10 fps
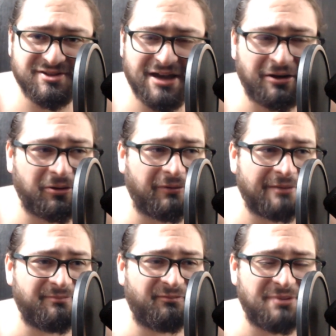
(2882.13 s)
I don't know why
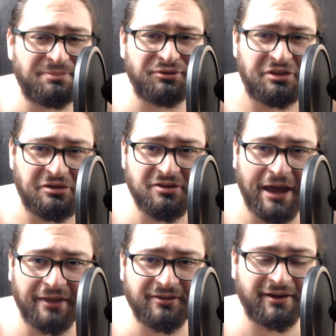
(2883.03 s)
people do that.
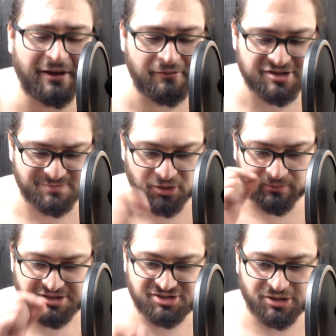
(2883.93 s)
They're like, "I want to smoke my
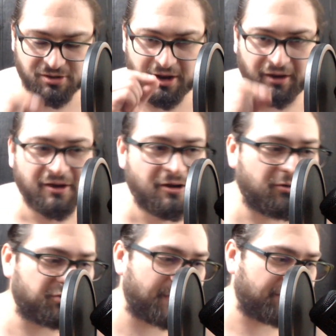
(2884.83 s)
cigarette
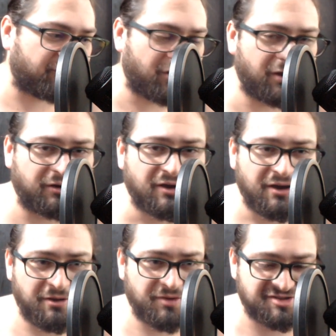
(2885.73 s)
with my friend
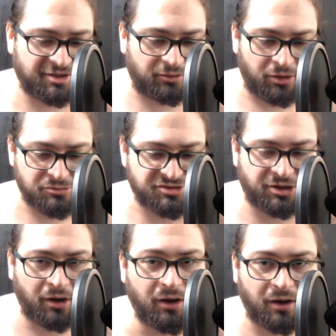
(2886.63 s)
in this enclosed
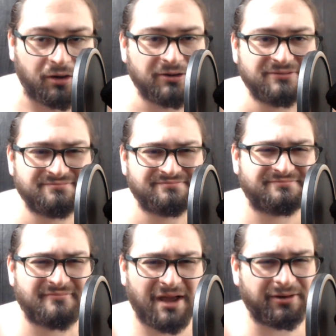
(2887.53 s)
car."
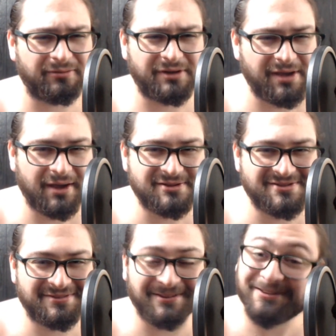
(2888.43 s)
I don't get
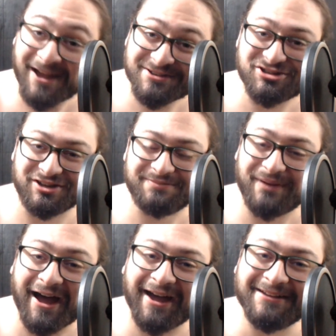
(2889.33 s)
the logic
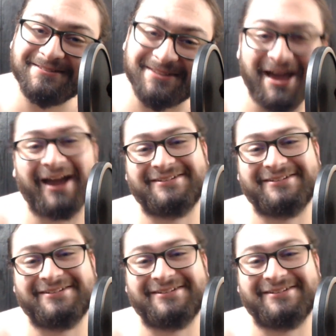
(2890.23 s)
behind that.